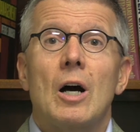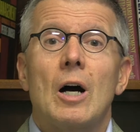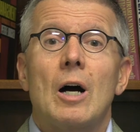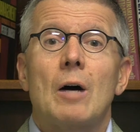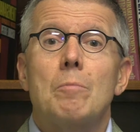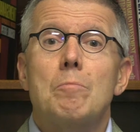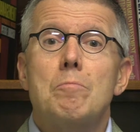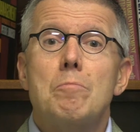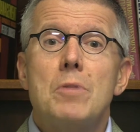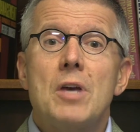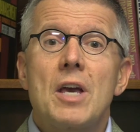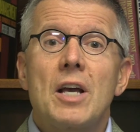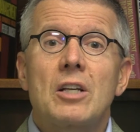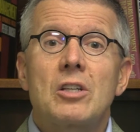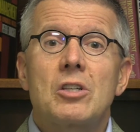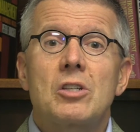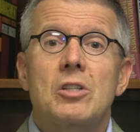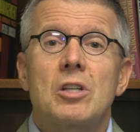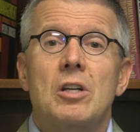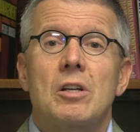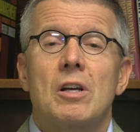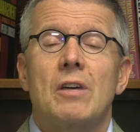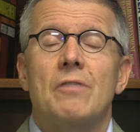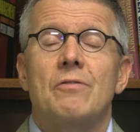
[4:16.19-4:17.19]

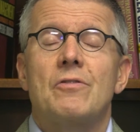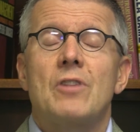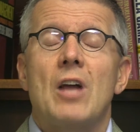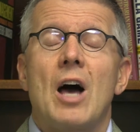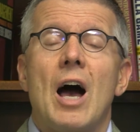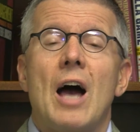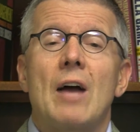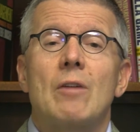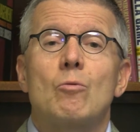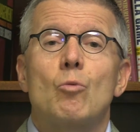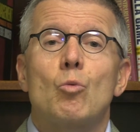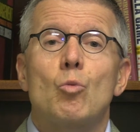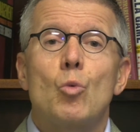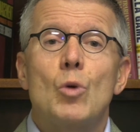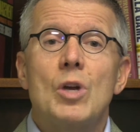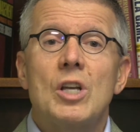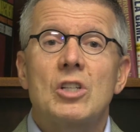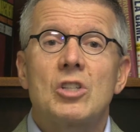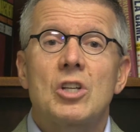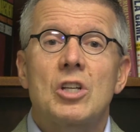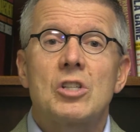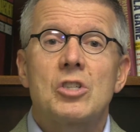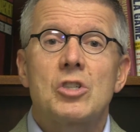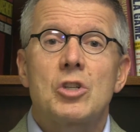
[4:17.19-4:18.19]
mixed, if not
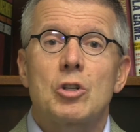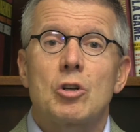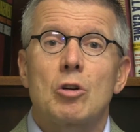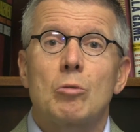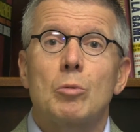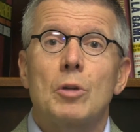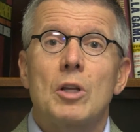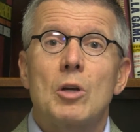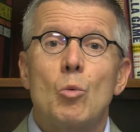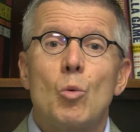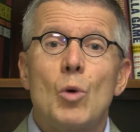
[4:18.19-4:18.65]
considerably